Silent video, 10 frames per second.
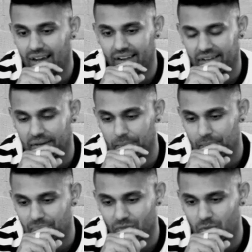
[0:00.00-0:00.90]

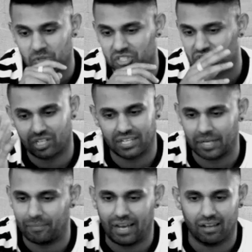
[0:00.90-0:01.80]
and we were just chilling
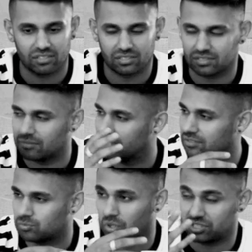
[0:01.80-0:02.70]
at my house,
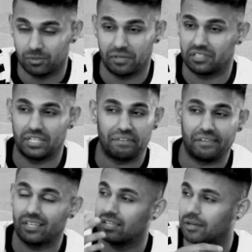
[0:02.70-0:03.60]
watching a bit of
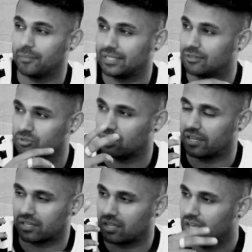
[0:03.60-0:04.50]
TV, and my dad was like,